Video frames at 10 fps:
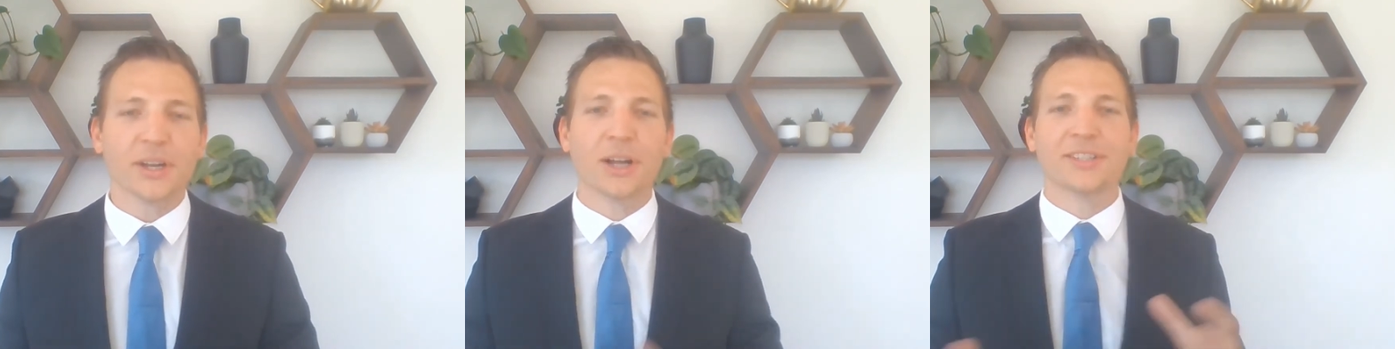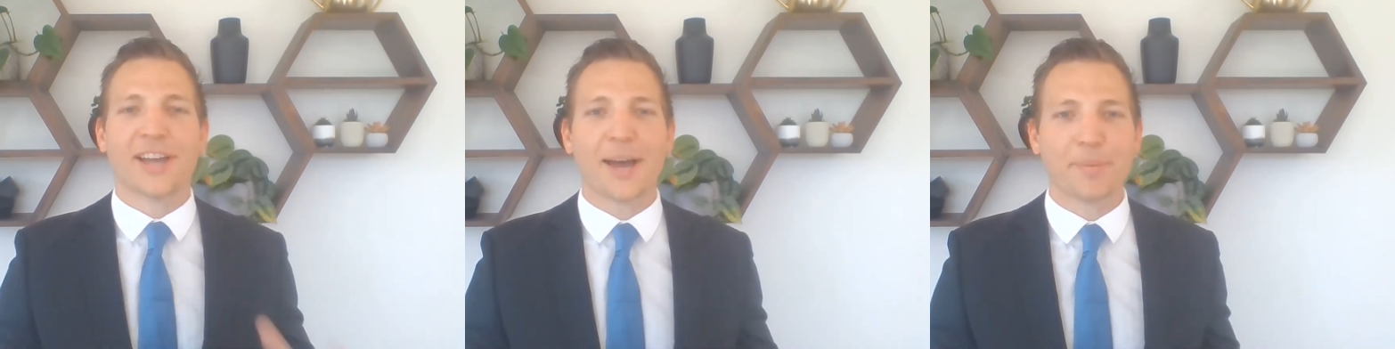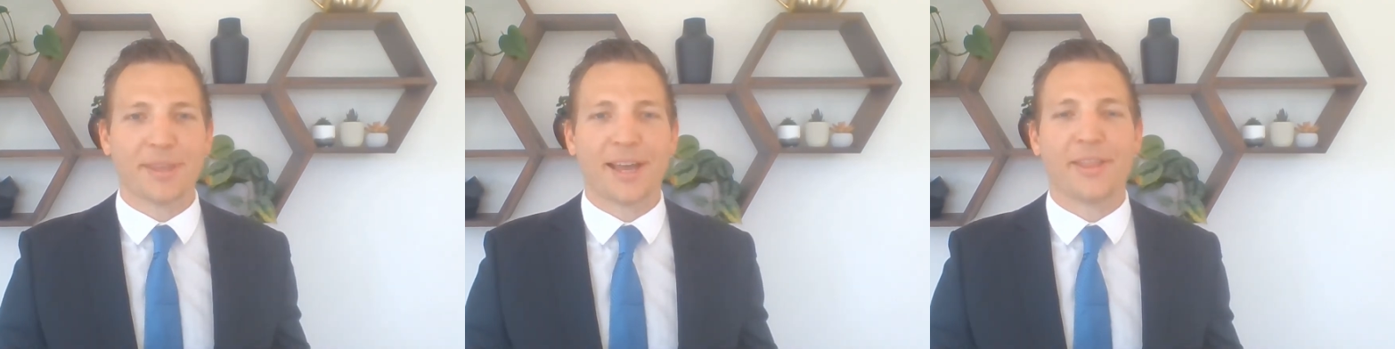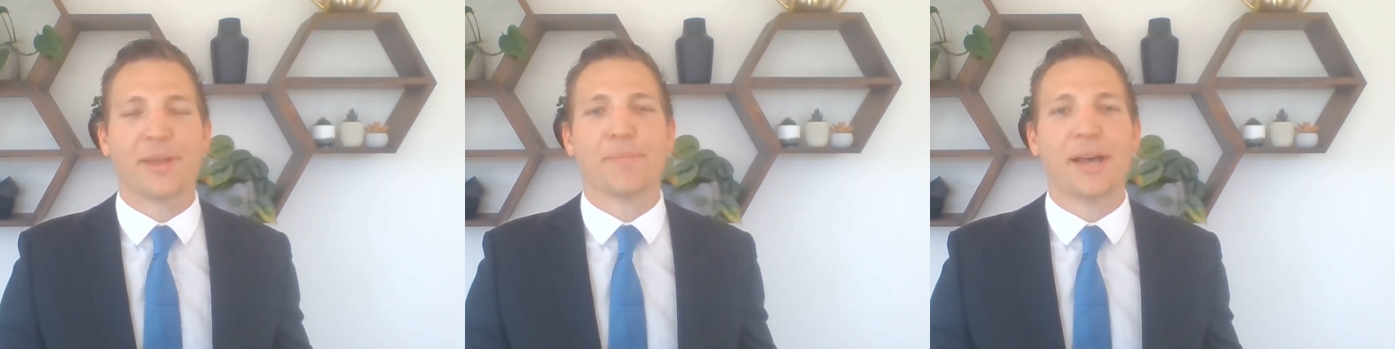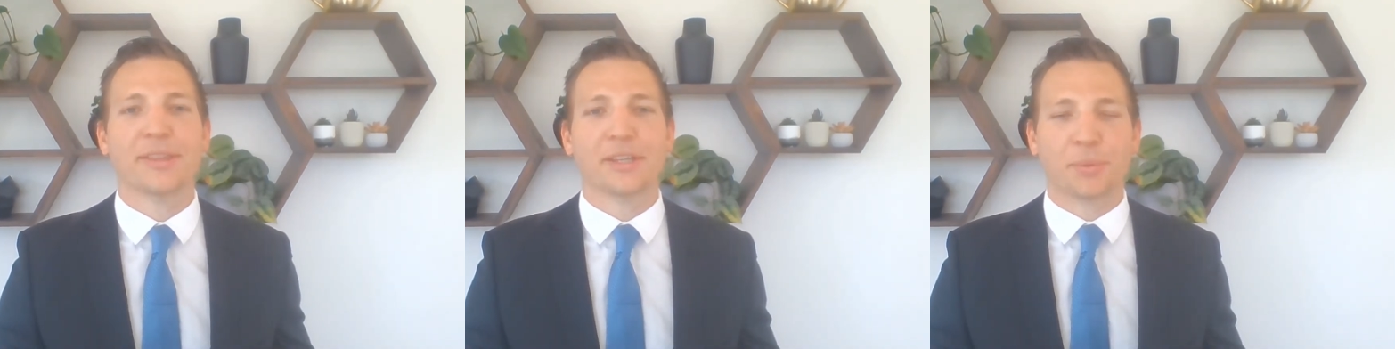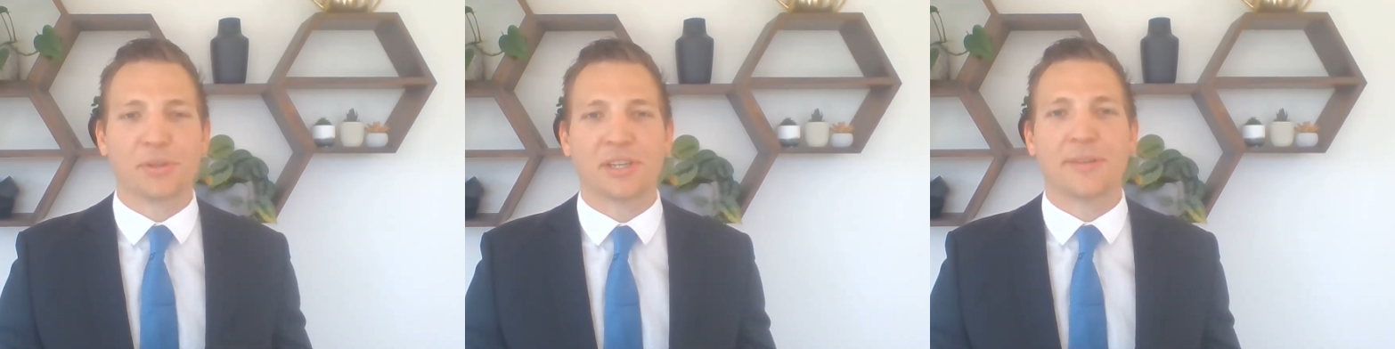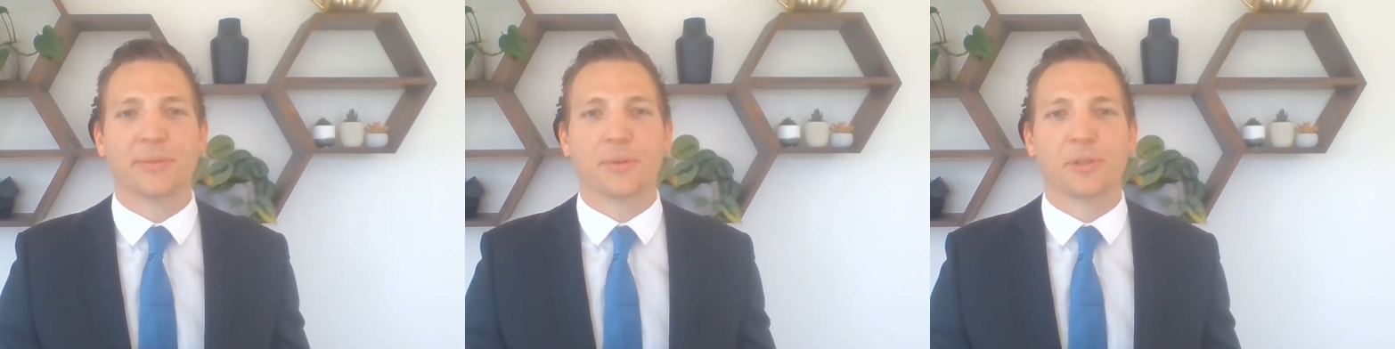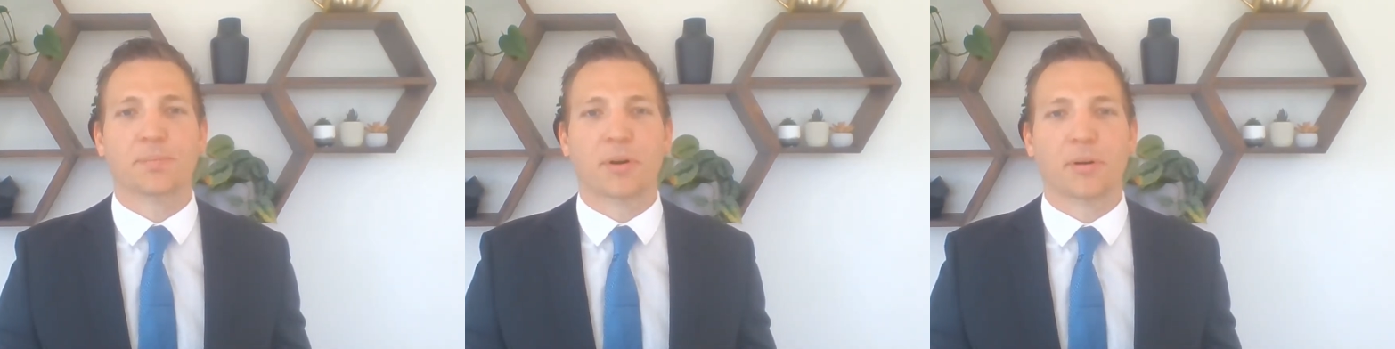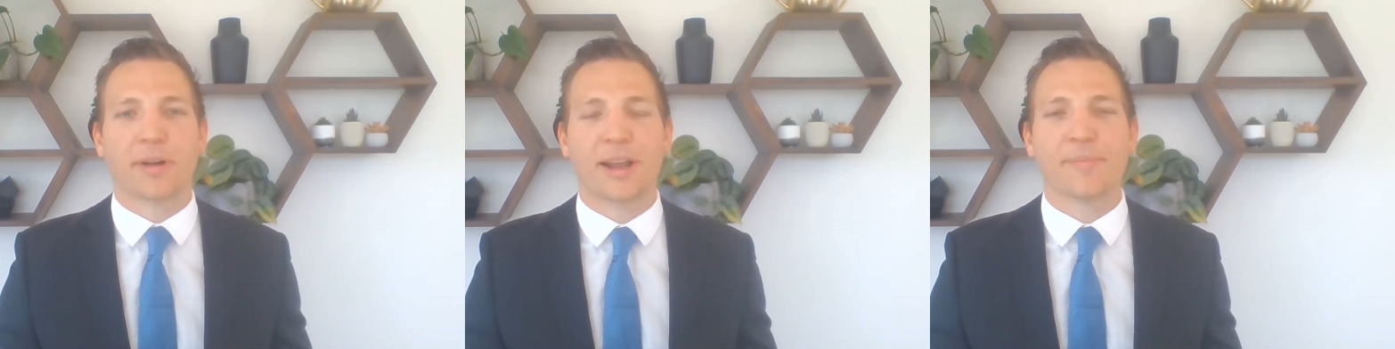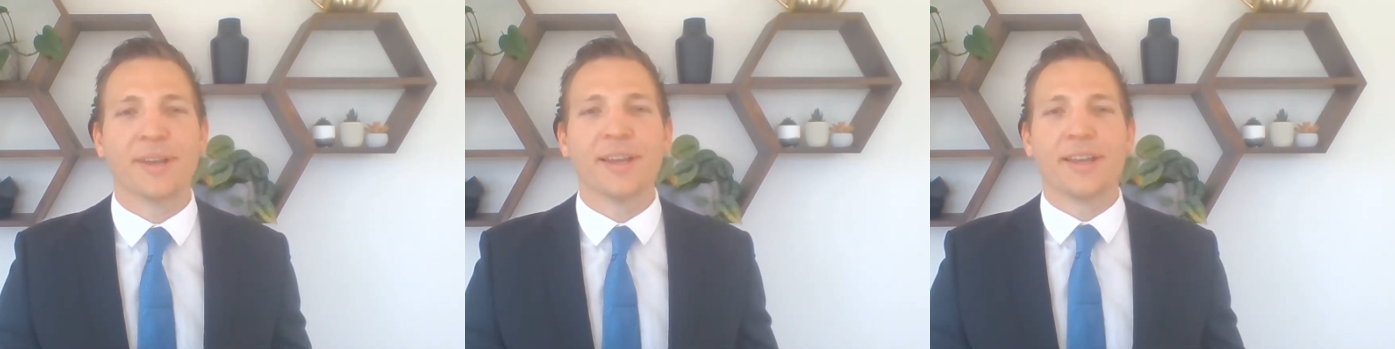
On top of that, the amount that you receive through this program